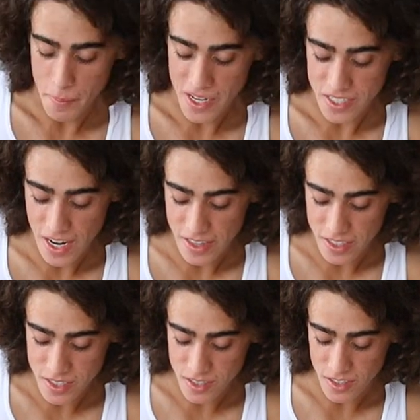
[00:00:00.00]
I'm excited,
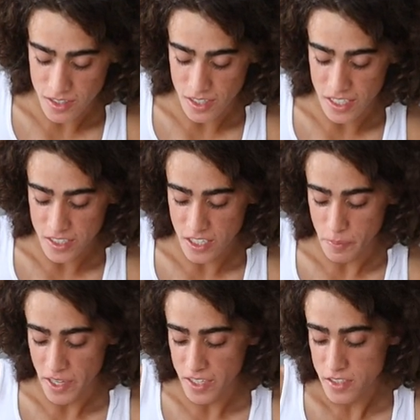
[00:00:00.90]
this is a nice change
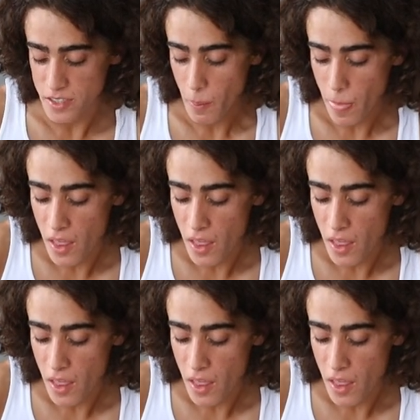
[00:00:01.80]
of pace.